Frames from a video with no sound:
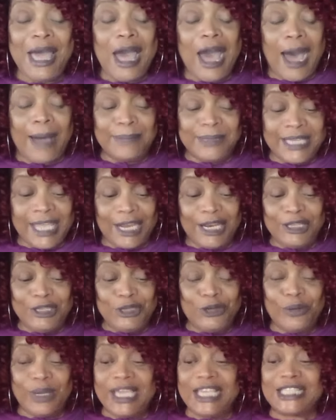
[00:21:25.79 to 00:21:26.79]
I'm telling
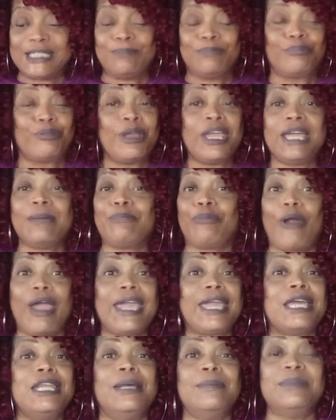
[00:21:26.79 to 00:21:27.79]
you, it's brick
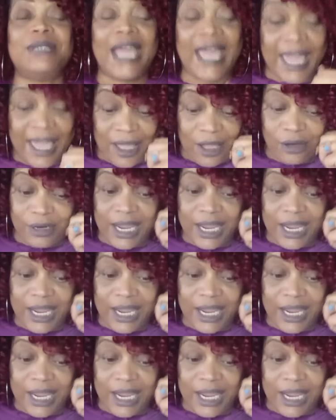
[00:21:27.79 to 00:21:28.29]
breaking them down.